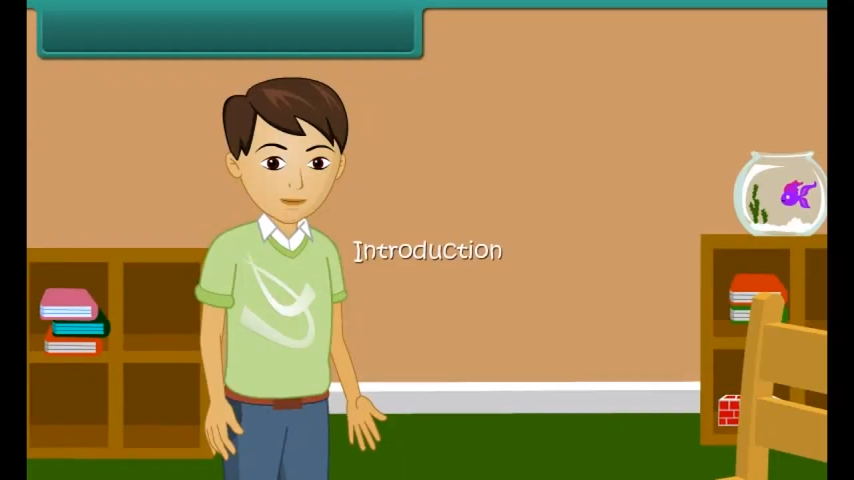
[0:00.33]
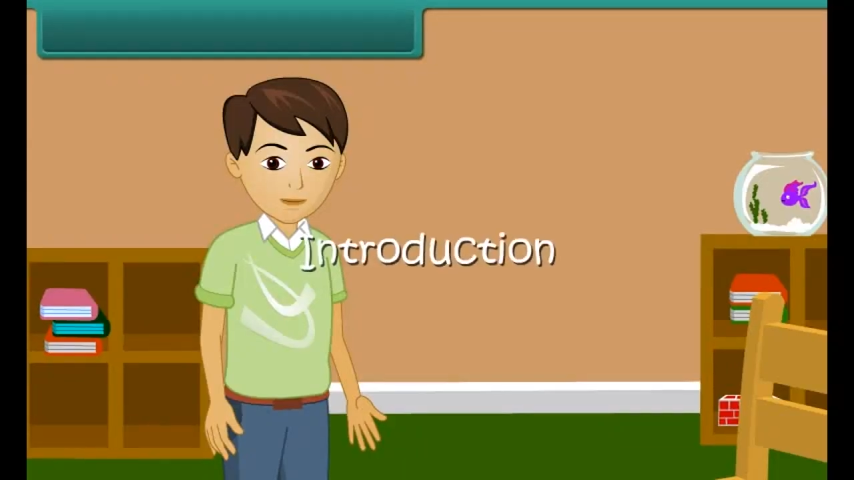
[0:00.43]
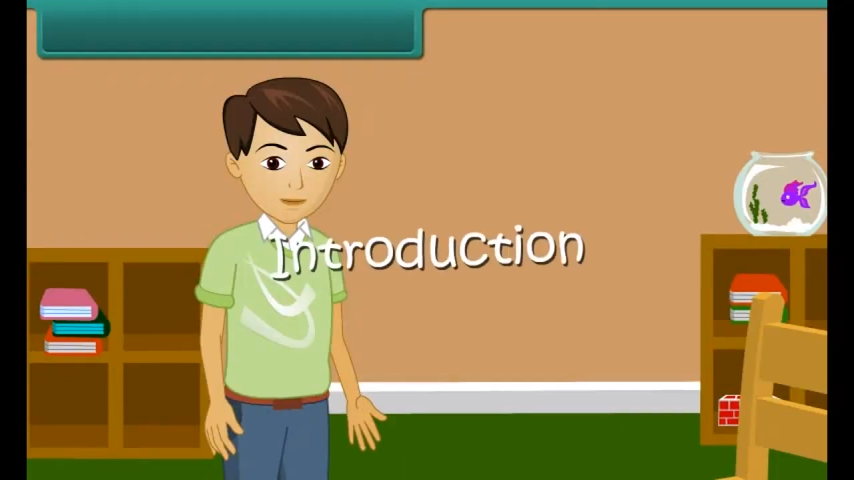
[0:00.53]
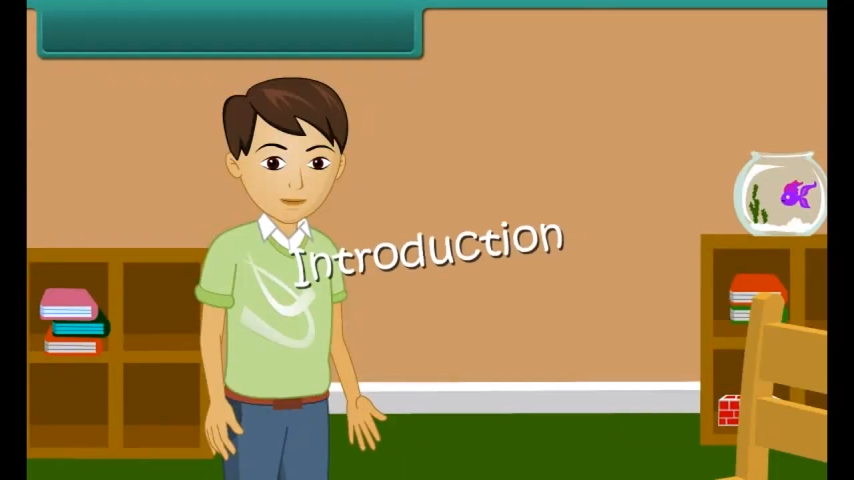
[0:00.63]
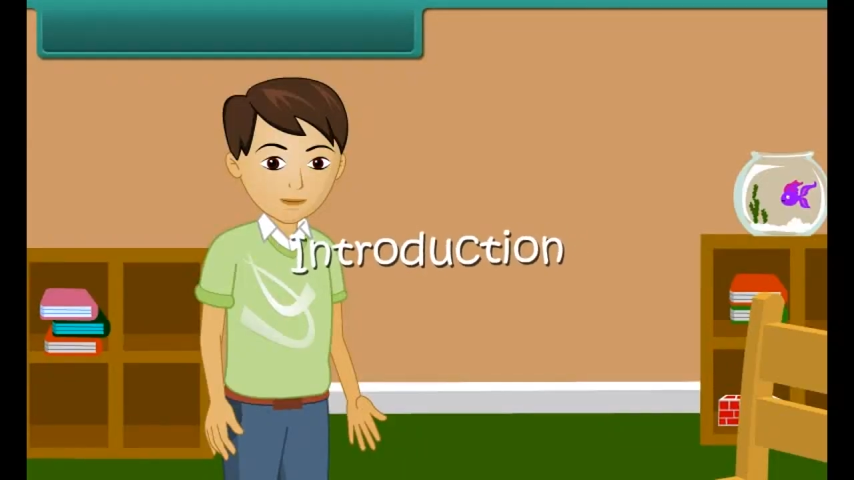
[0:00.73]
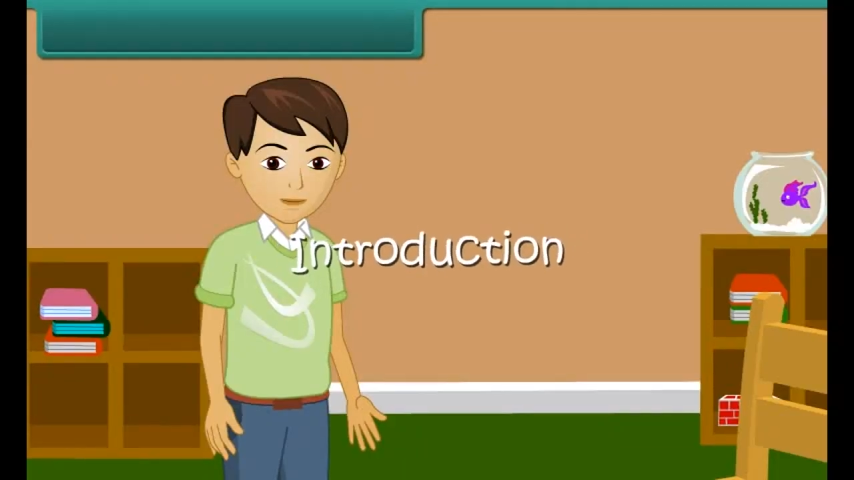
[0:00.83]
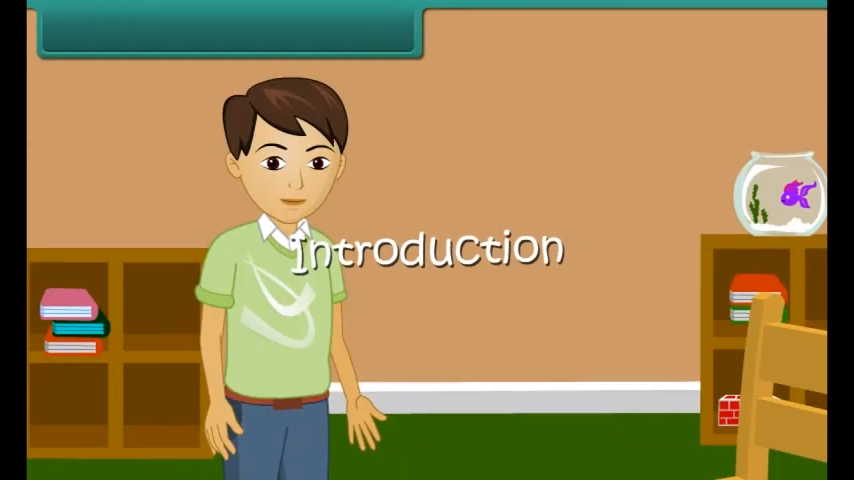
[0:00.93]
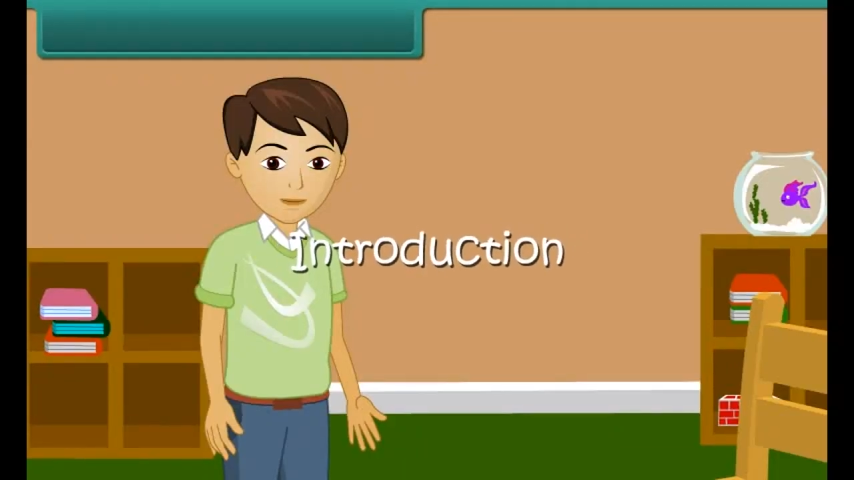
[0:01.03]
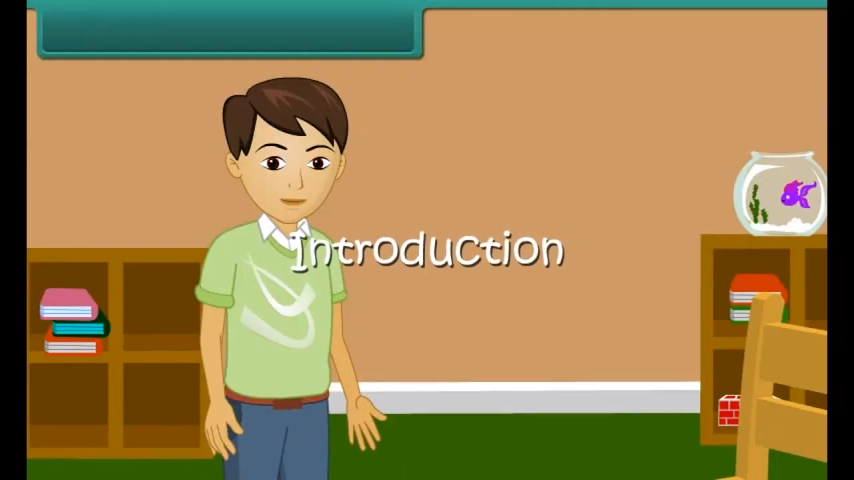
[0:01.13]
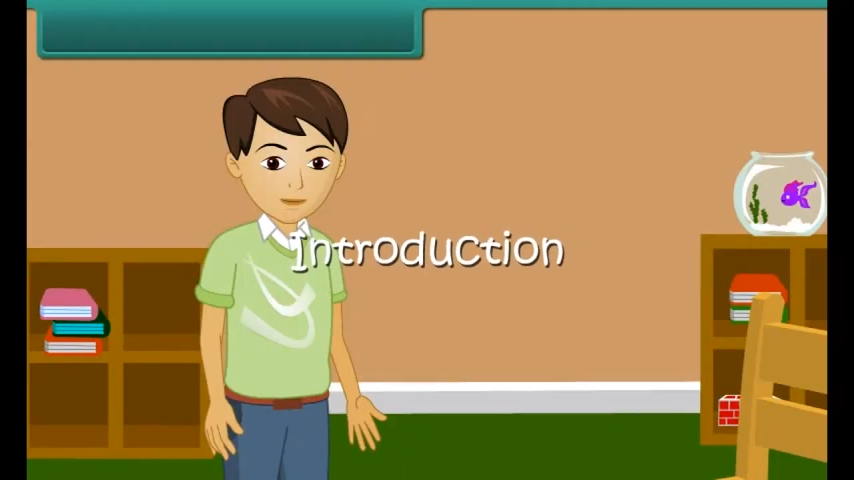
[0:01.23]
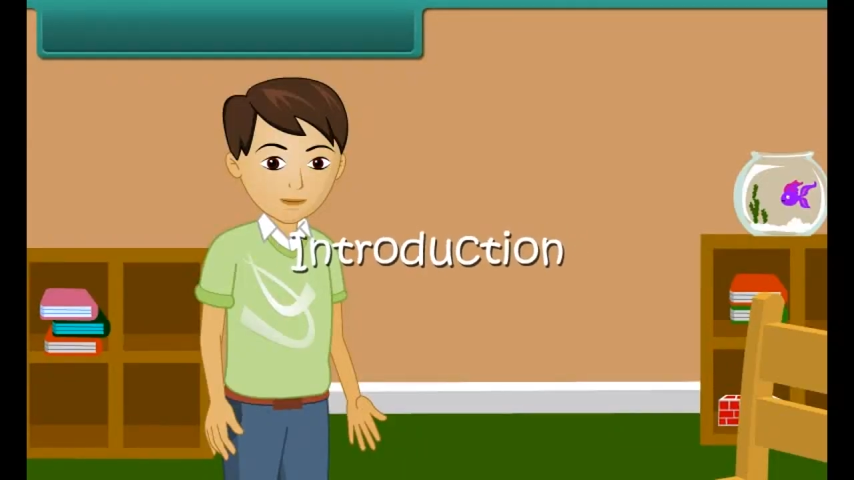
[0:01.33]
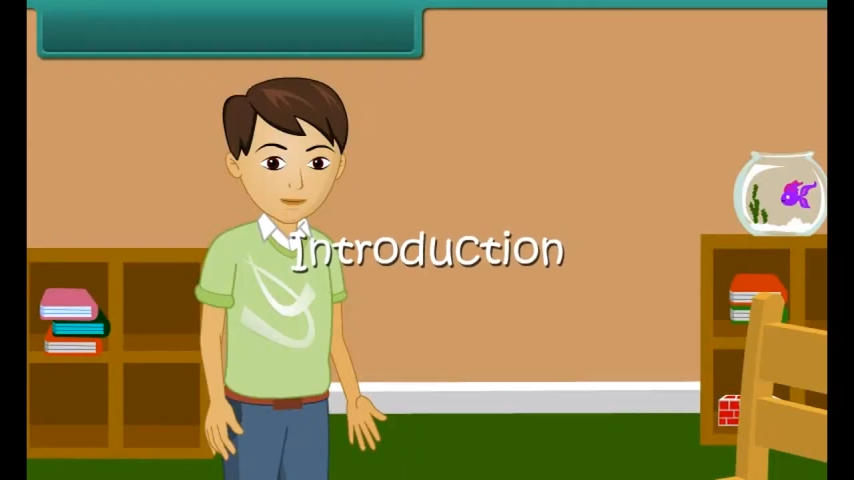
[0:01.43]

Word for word: Introduction.